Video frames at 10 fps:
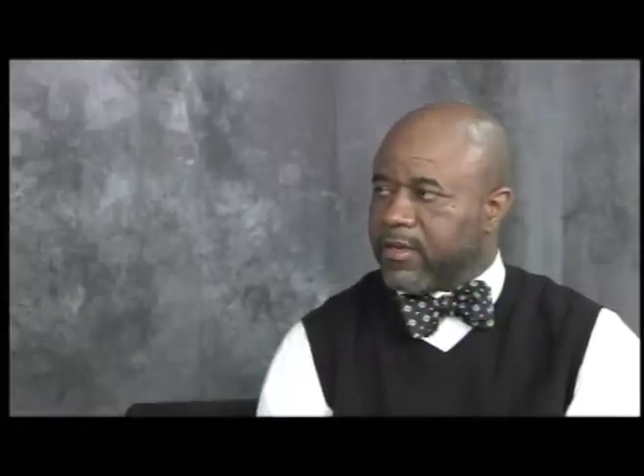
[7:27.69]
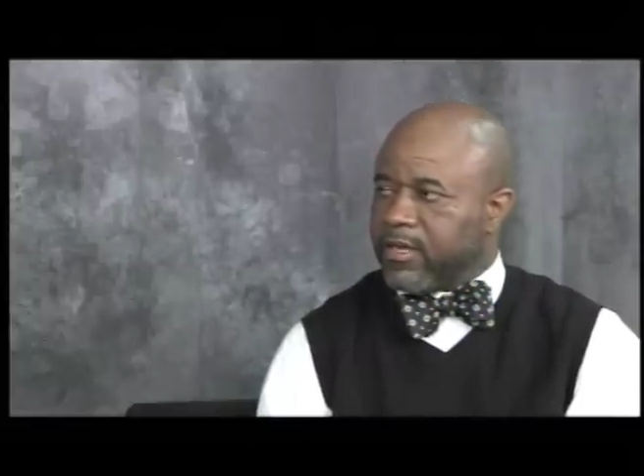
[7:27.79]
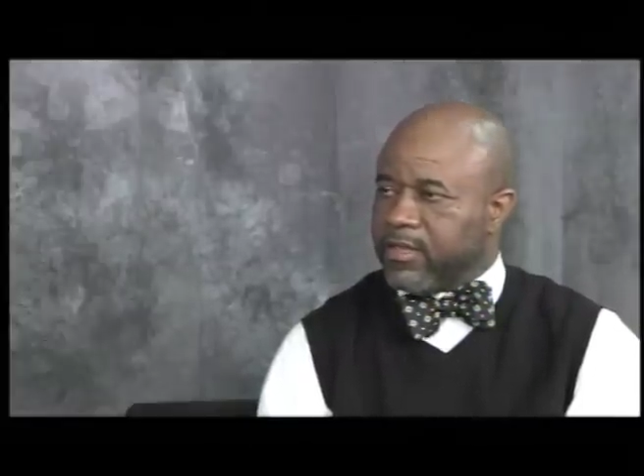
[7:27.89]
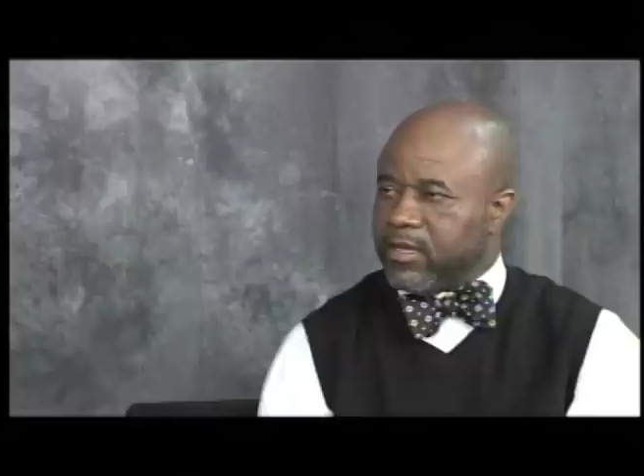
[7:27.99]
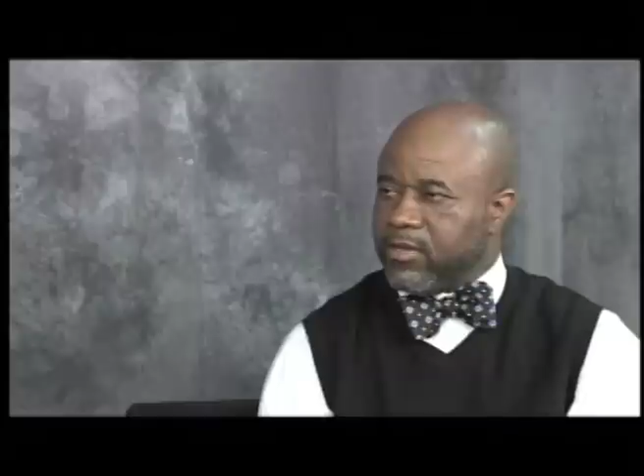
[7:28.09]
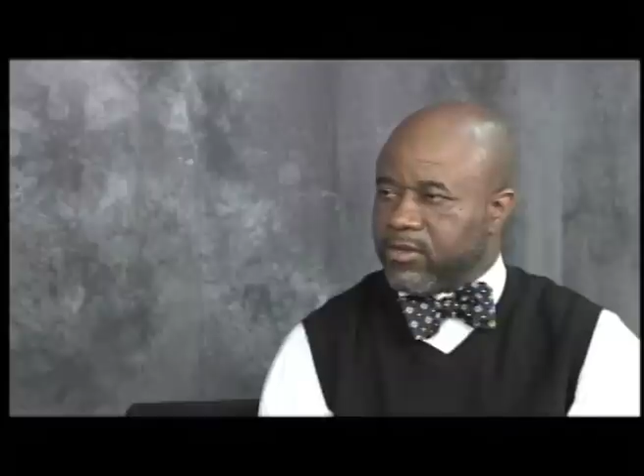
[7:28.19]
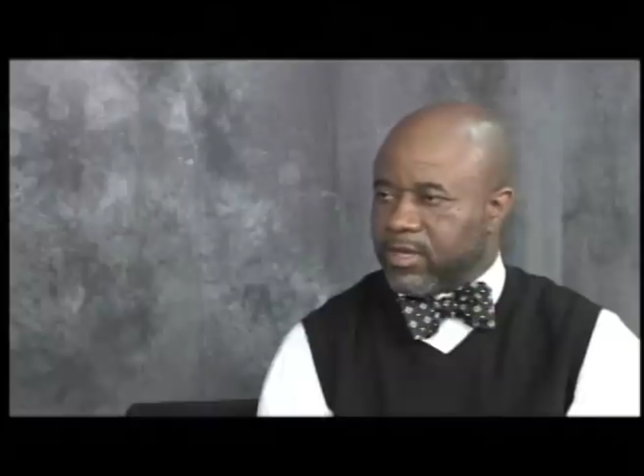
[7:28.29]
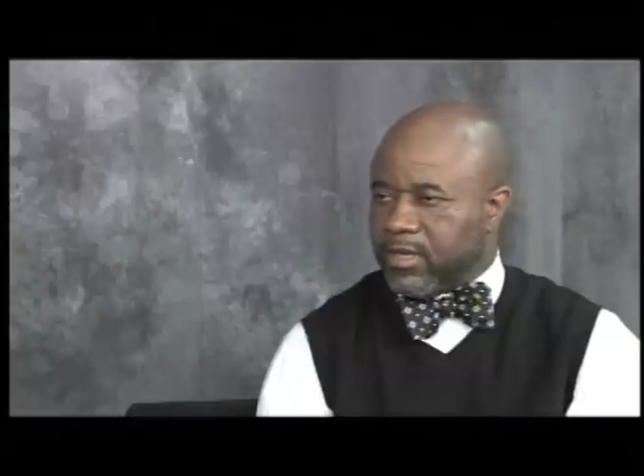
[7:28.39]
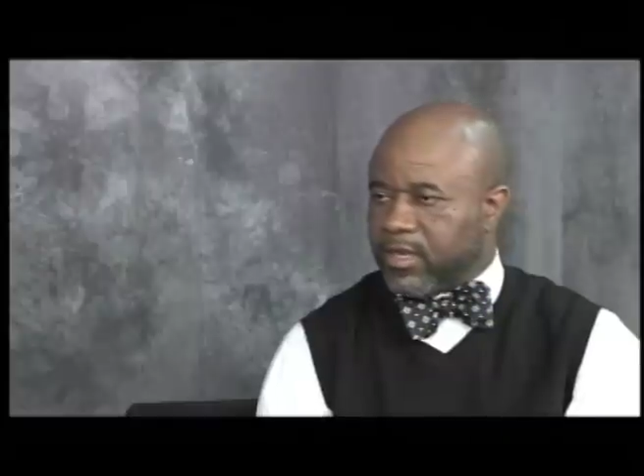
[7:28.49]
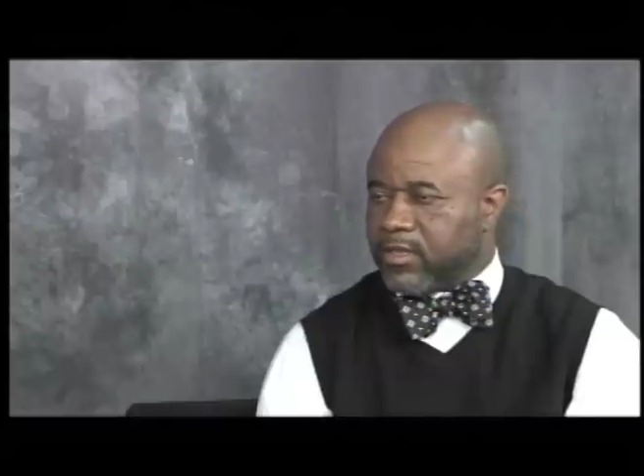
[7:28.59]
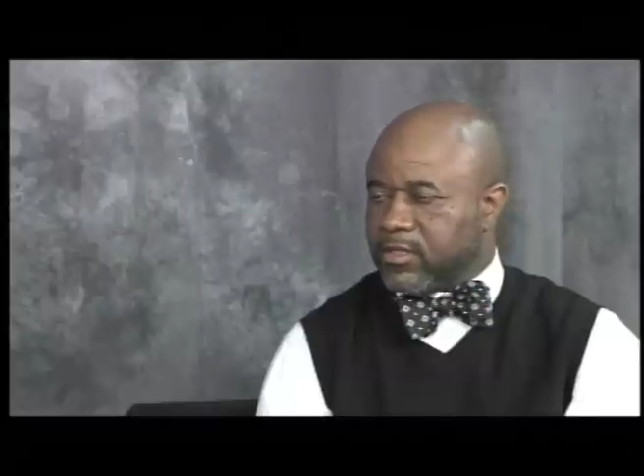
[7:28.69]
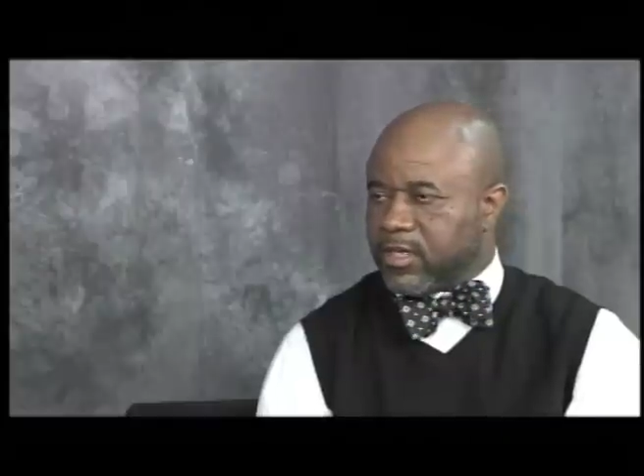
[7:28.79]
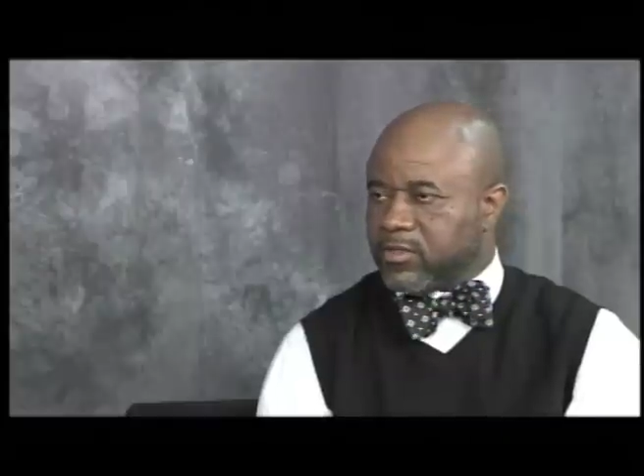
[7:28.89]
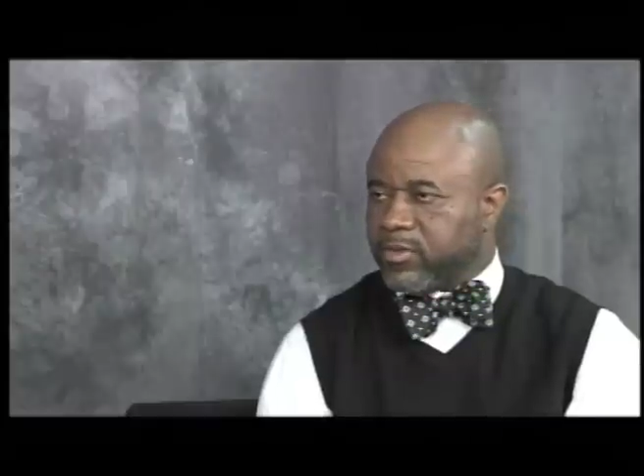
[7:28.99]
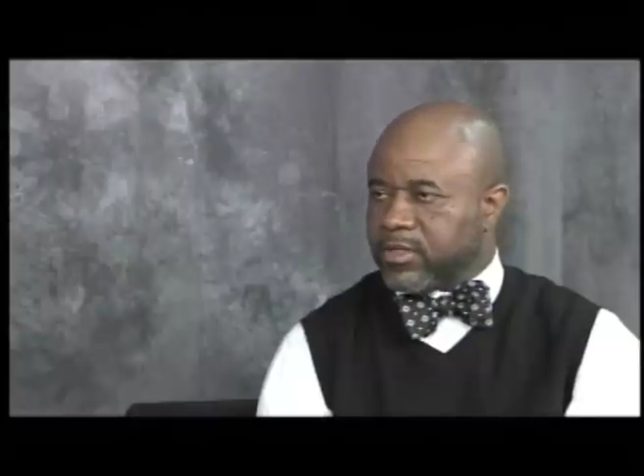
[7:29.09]
And then you can get in
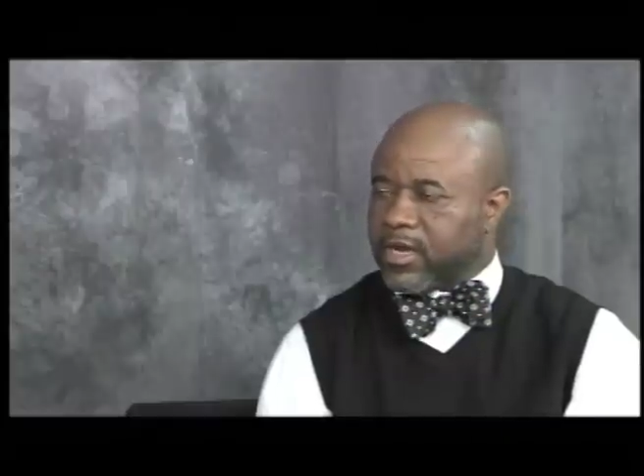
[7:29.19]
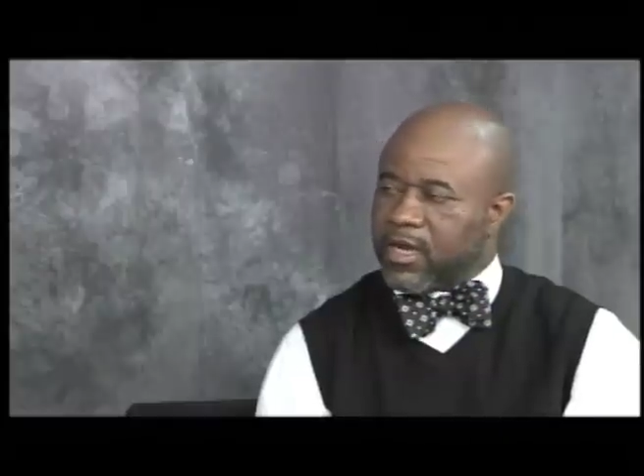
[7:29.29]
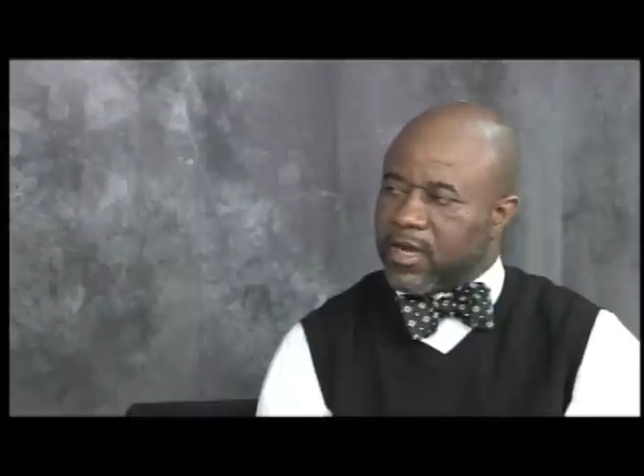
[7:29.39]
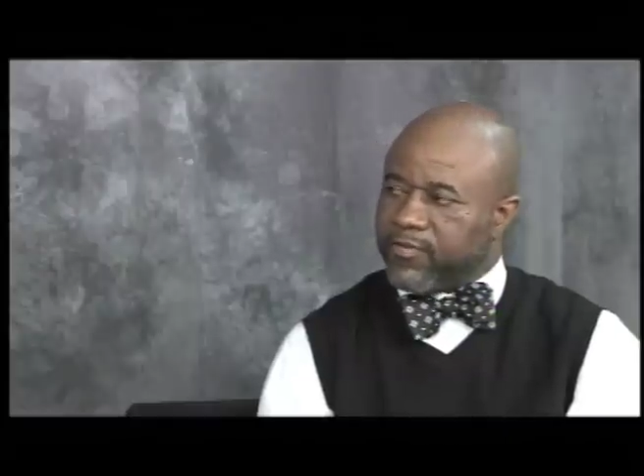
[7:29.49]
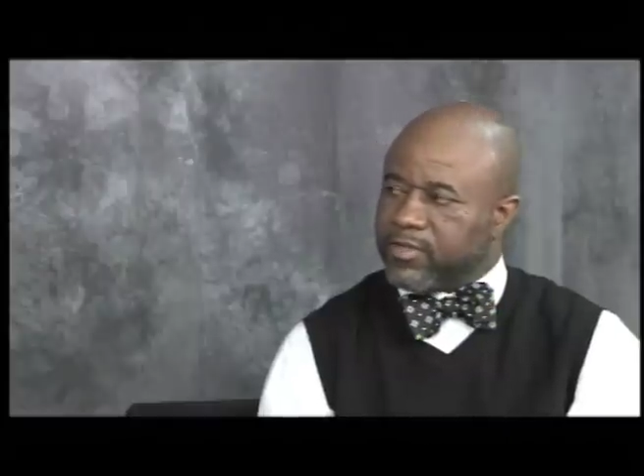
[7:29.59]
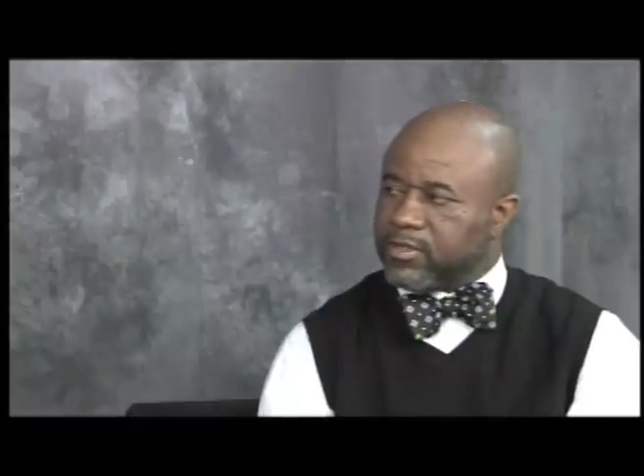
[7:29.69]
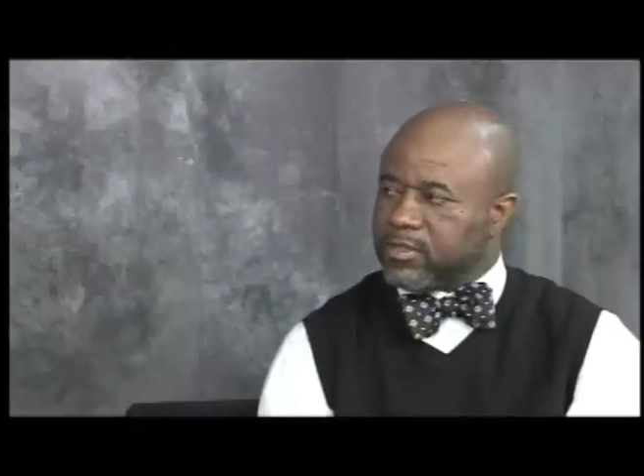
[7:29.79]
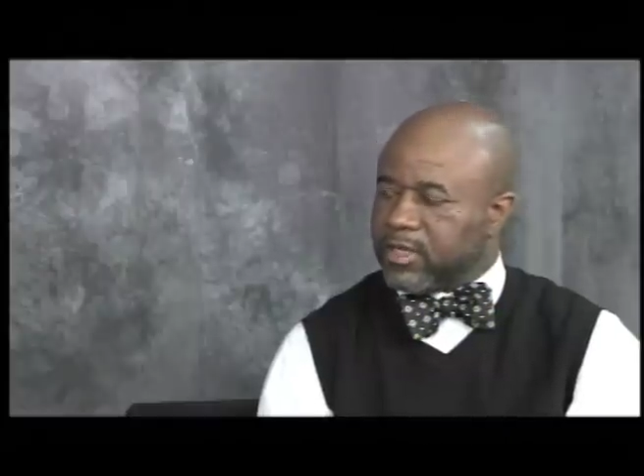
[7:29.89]
touch with our office,